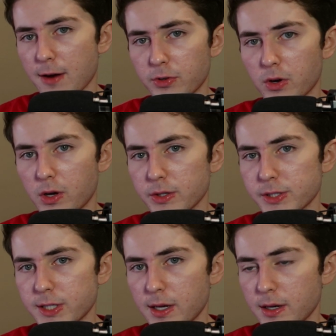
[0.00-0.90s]
After all
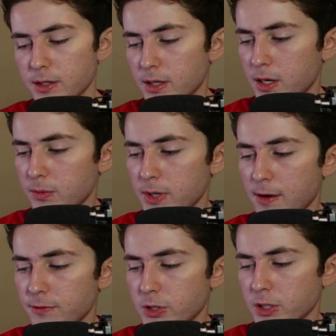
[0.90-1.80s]
is said and done, we
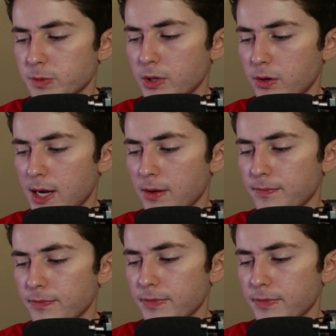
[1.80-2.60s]
have just built out